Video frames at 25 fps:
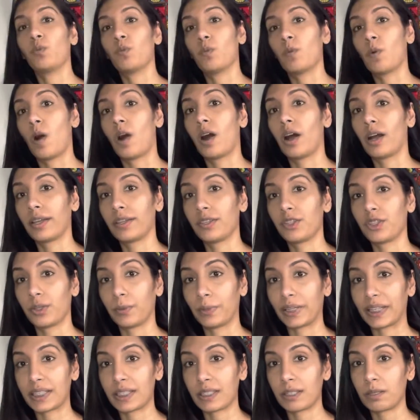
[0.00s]
want to
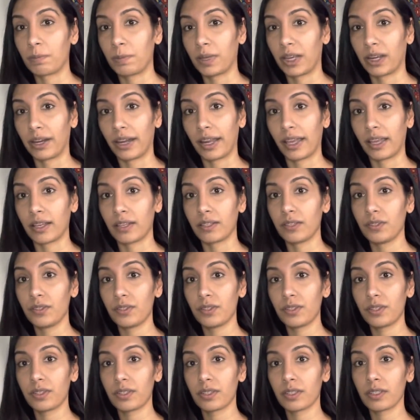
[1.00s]

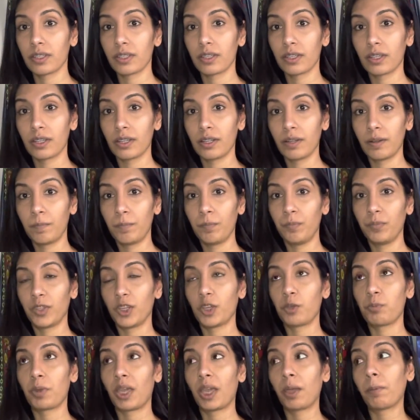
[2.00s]
experience.
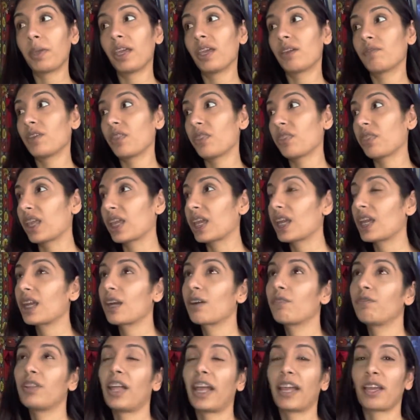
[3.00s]
You may be even thinking
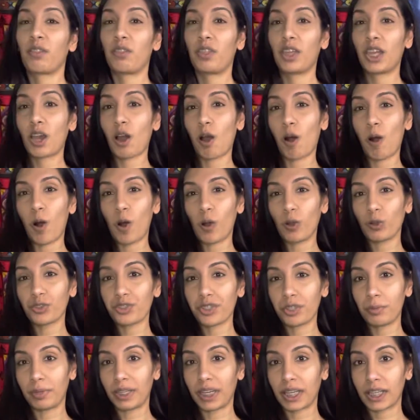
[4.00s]
of like the
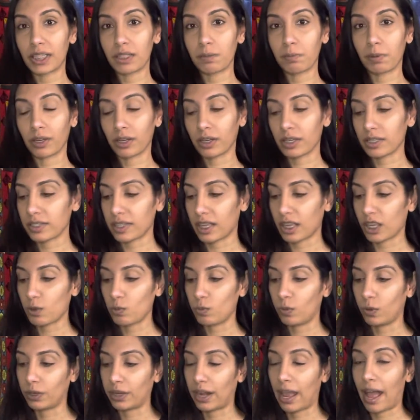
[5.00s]
ultimate experience that you
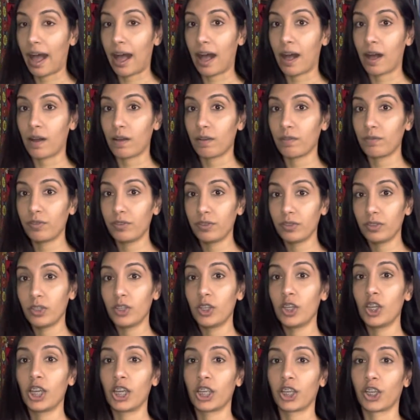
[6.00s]
want to have.
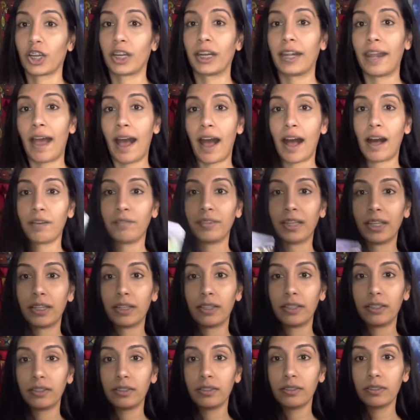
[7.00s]
You're going to have
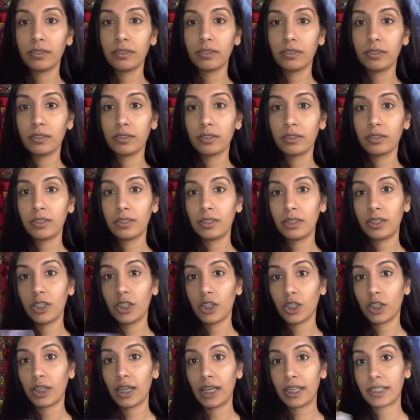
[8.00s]
it.
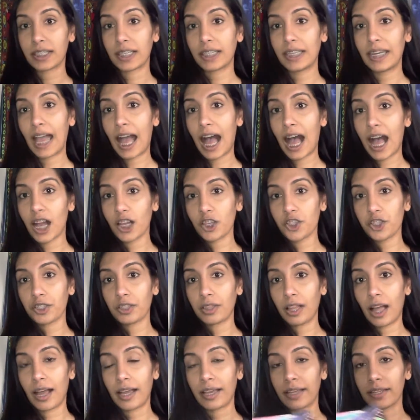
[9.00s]
It's going to
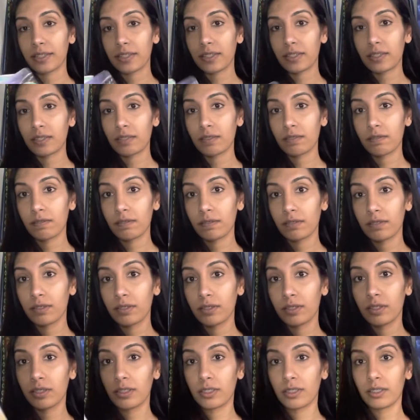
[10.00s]
actualize
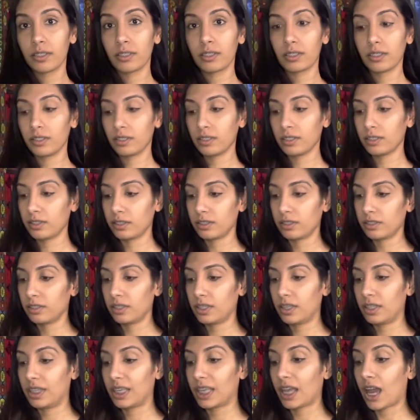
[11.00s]

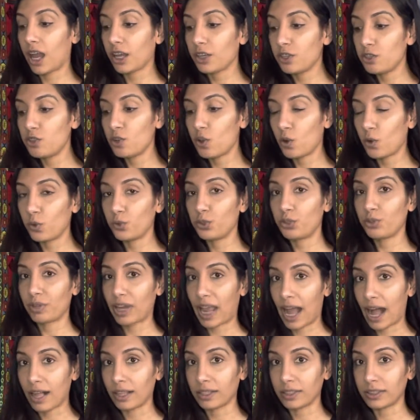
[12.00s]
in the unknown
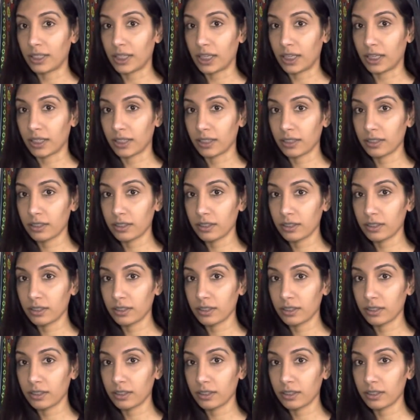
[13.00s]
reality